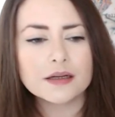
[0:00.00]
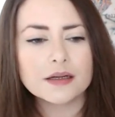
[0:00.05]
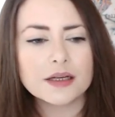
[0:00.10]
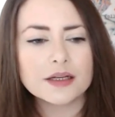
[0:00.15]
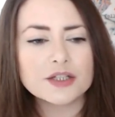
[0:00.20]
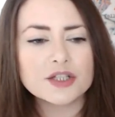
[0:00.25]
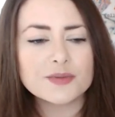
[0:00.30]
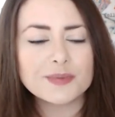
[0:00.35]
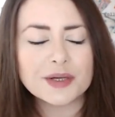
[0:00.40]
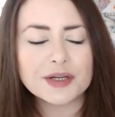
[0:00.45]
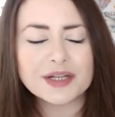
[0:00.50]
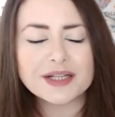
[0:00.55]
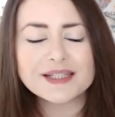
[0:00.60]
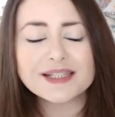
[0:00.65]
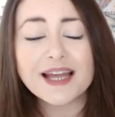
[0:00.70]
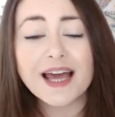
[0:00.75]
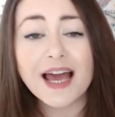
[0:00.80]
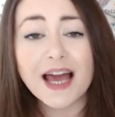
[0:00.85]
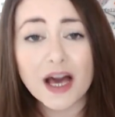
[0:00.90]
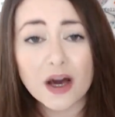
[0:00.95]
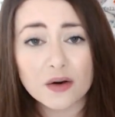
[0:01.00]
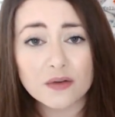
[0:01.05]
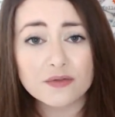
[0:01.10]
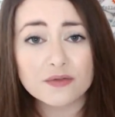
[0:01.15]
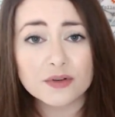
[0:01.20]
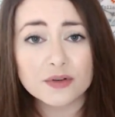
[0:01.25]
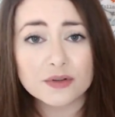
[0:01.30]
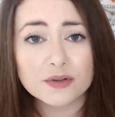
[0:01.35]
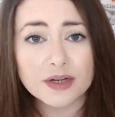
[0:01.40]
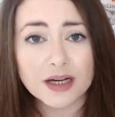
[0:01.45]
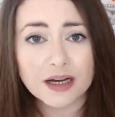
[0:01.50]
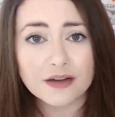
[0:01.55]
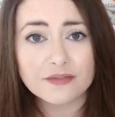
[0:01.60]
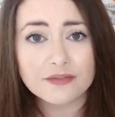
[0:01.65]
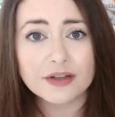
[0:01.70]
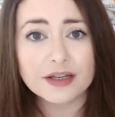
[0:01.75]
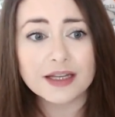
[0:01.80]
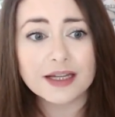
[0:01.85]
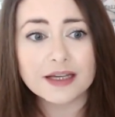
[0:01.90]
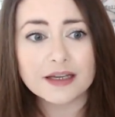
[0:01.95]
and to be honest, helpful. I
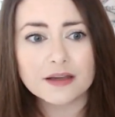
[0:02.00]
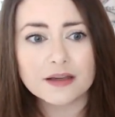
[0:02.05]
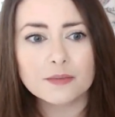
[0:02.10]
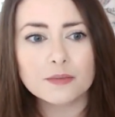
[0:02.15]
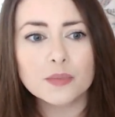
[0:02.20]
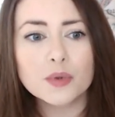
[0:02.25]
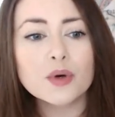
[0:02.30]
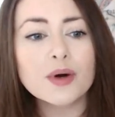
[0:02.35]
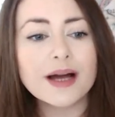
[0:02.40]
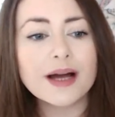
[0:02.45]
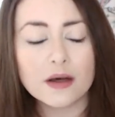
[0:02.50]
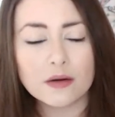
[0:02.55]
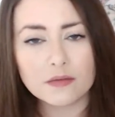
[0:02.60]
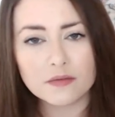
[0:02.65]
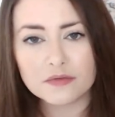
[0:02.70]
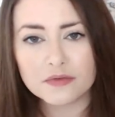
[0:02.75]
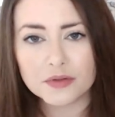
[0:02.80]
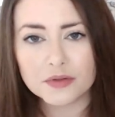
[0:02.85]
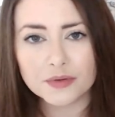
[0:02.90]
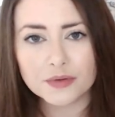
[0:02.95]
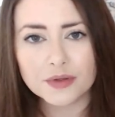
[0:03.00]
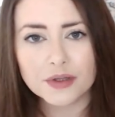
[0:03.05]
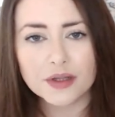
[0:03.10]
feel like more helpful